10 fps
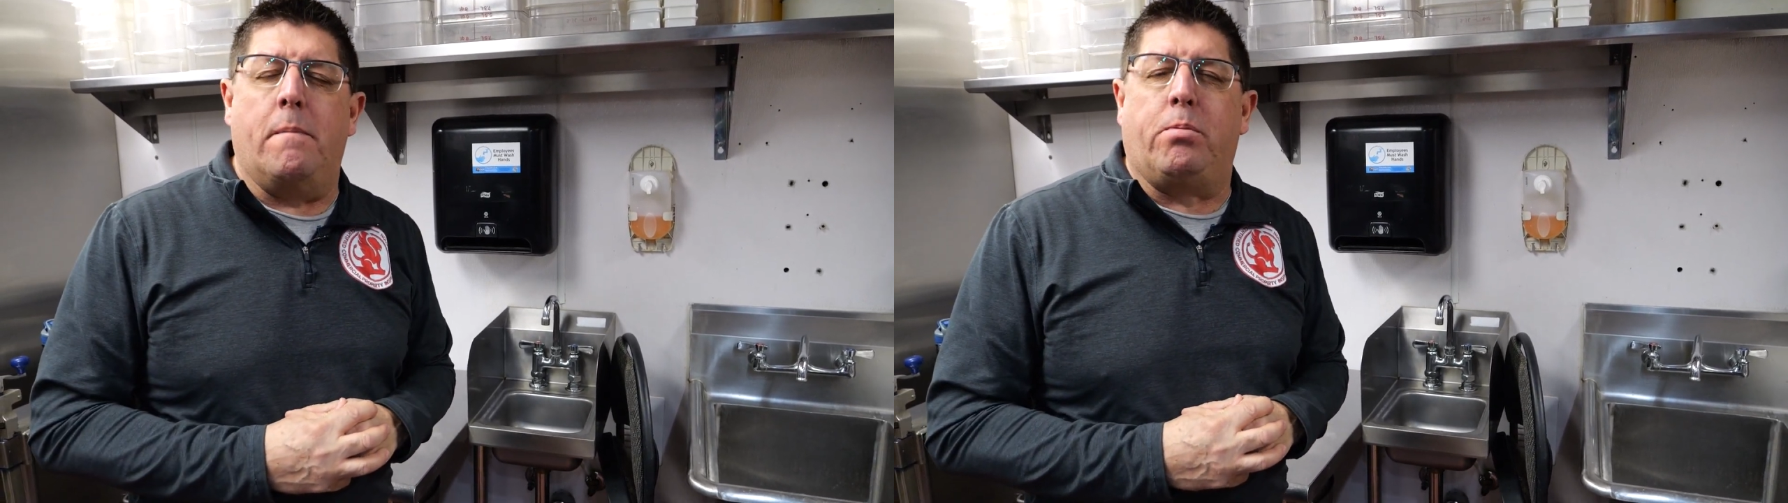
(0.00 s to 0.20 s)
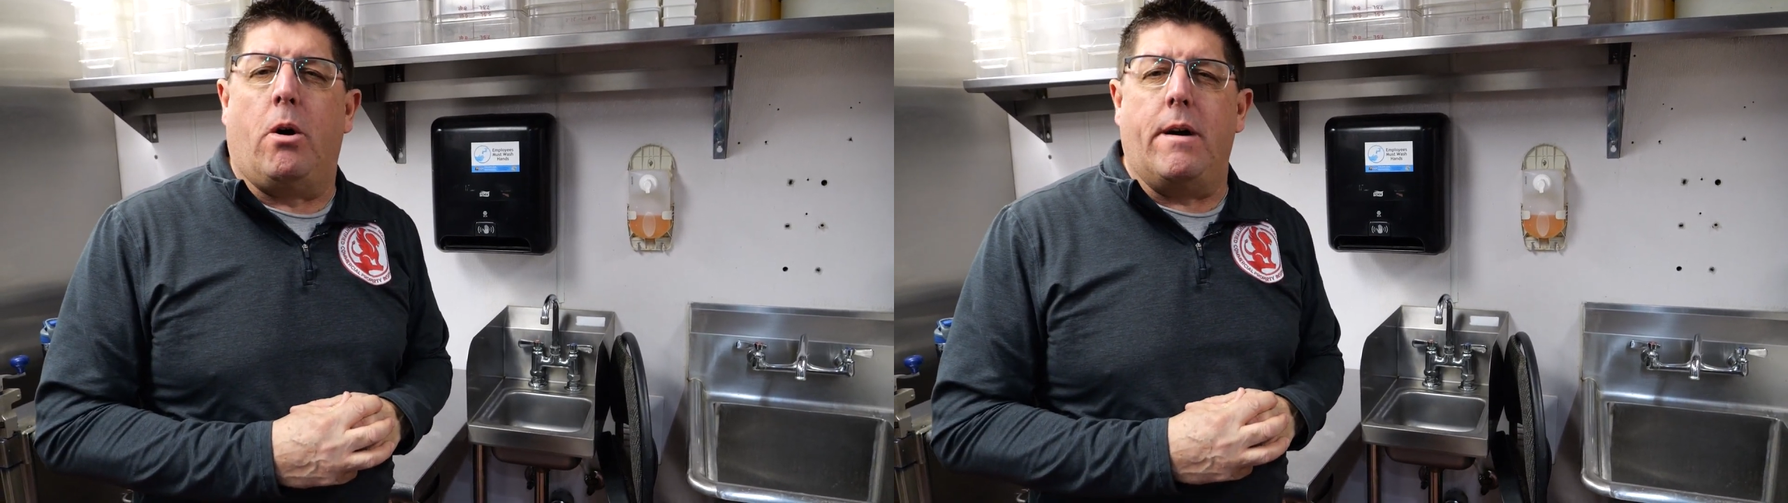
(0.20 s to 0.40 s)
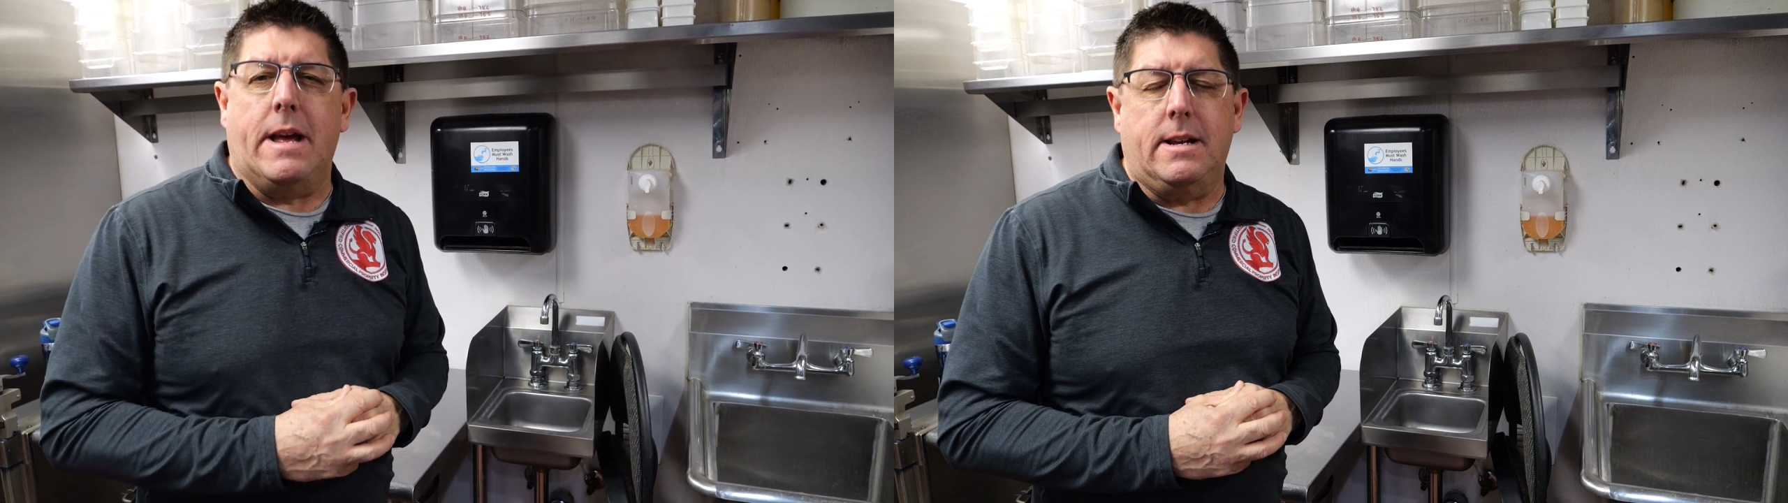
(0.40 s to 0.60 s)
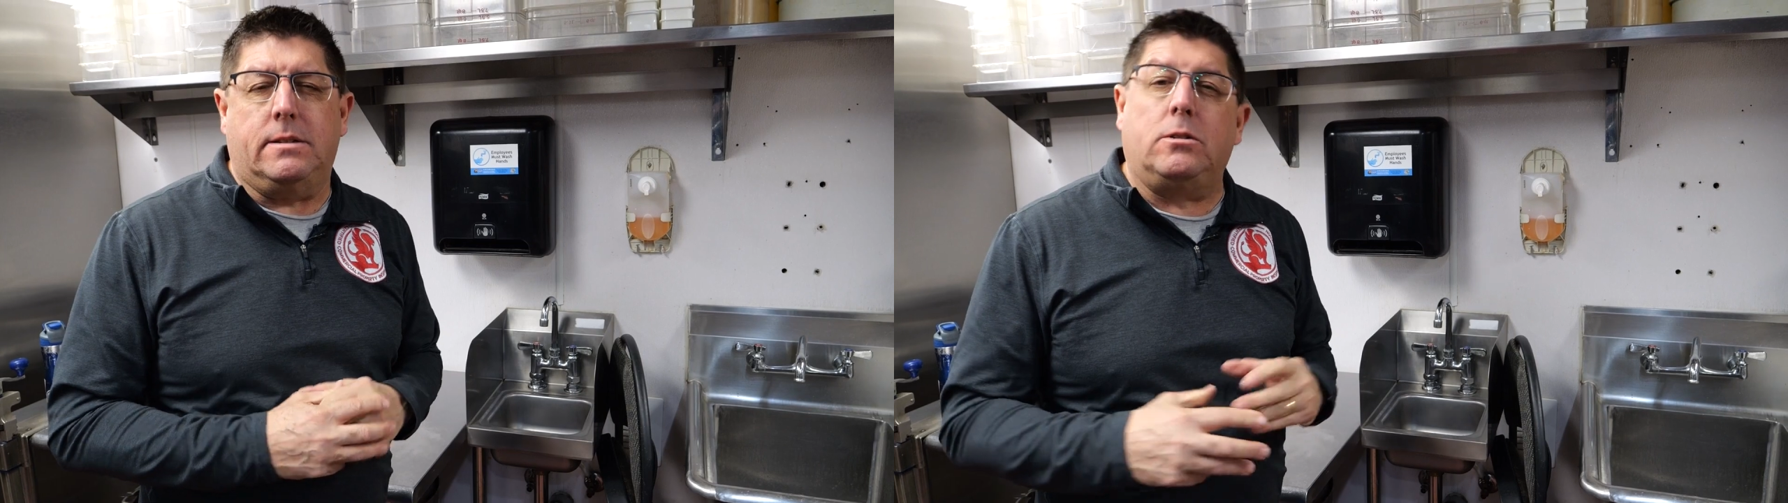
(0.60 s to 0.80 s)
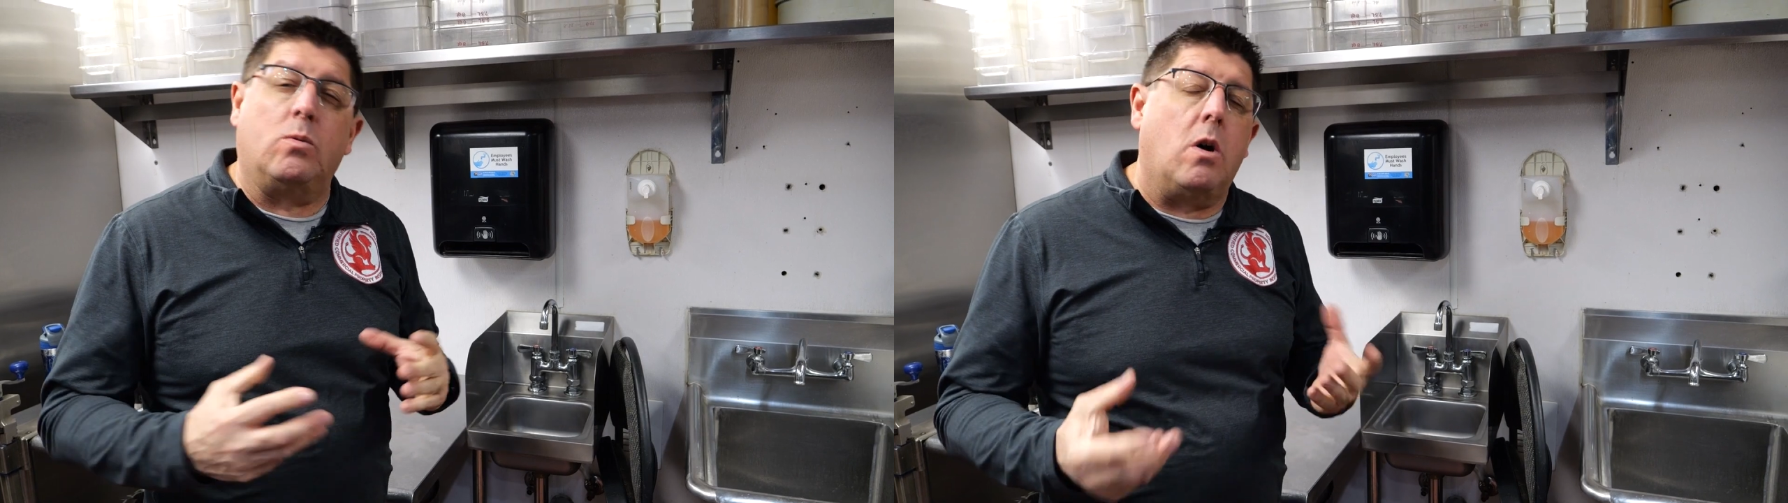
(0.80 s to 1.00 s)

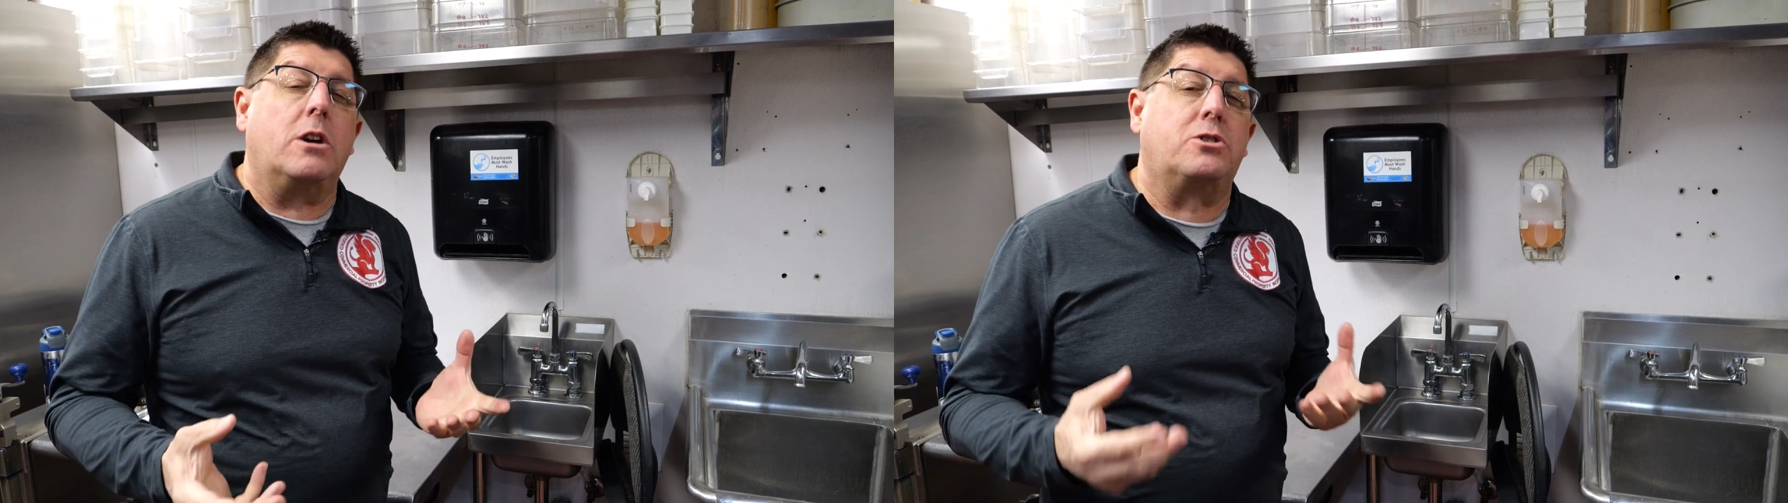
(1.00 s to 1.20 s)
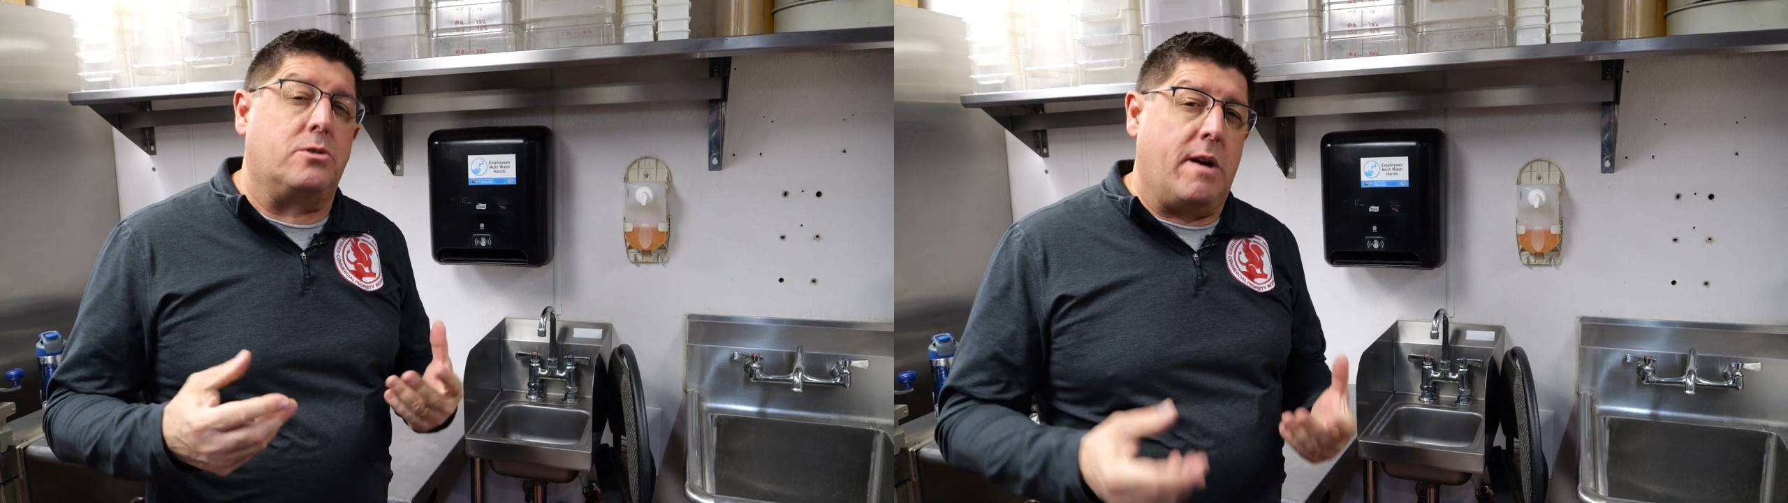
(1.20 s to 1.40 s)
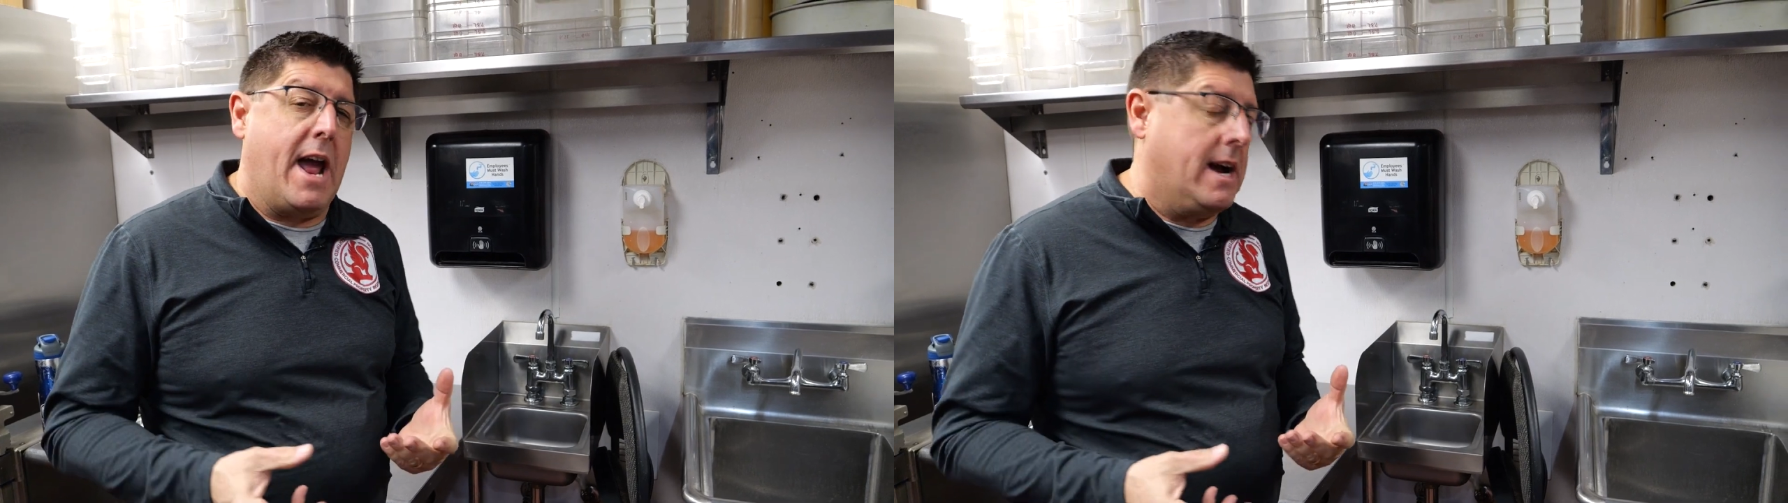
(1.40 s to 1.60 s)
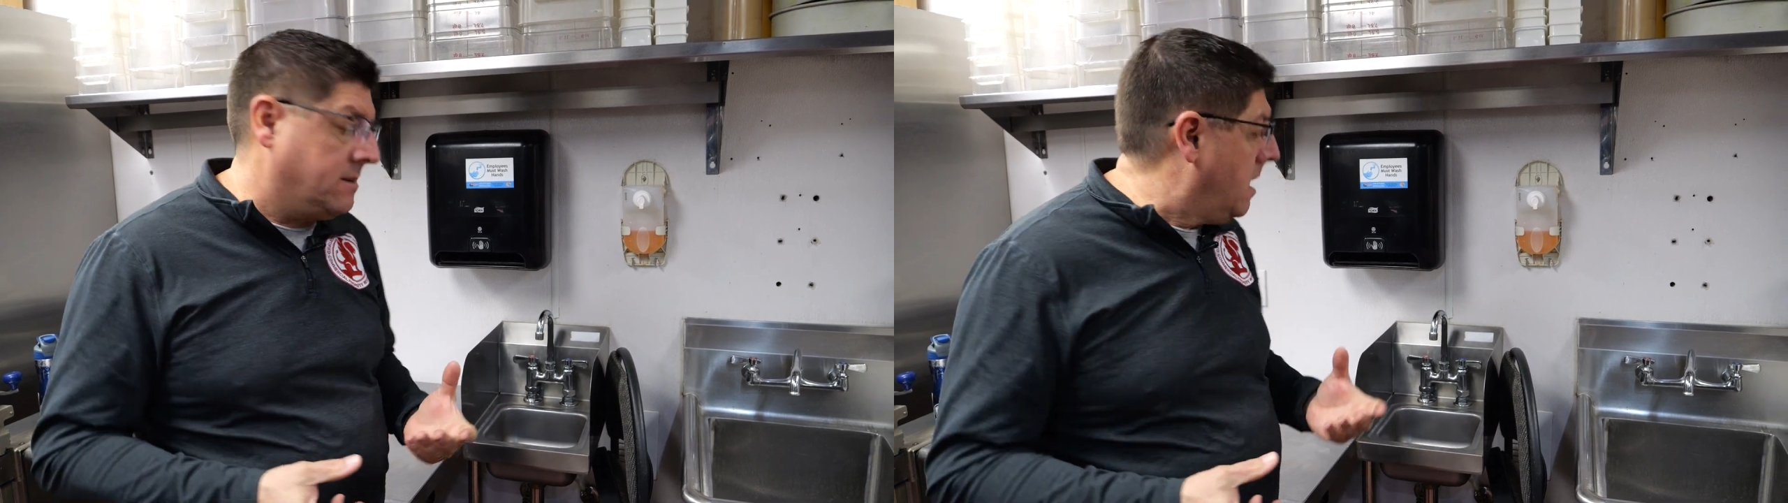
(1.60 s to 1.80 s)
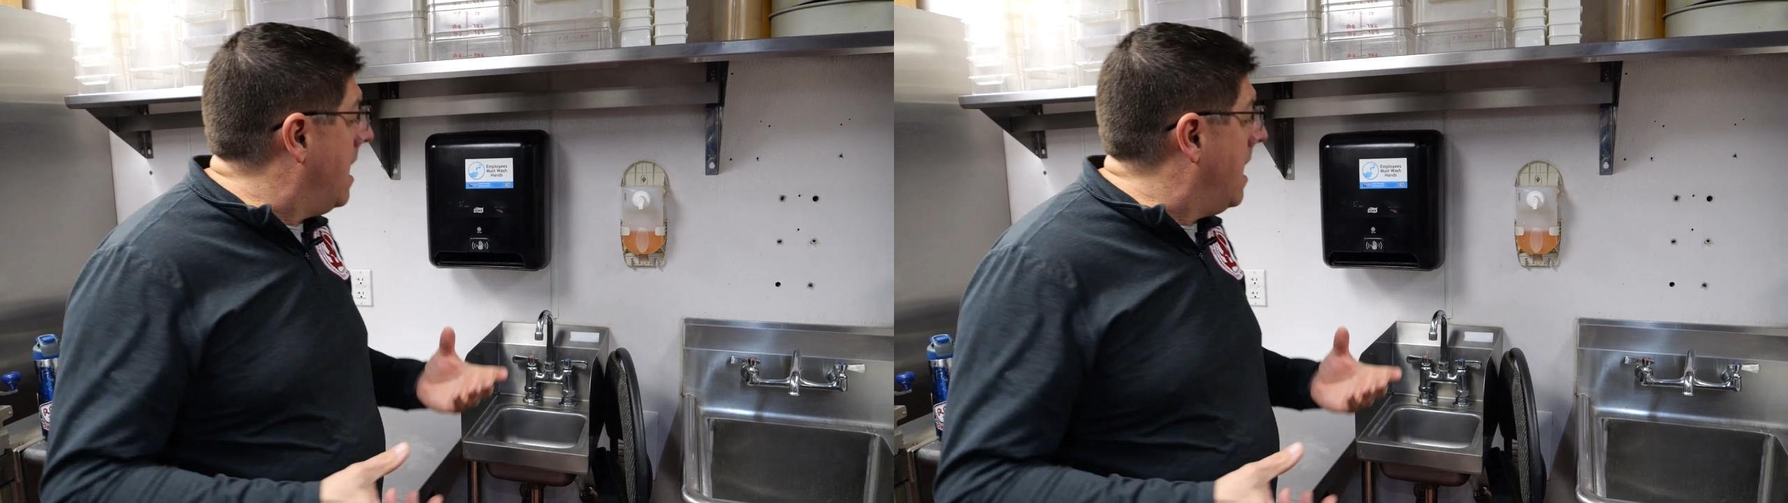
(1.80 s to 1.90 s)
employees to wash their hands.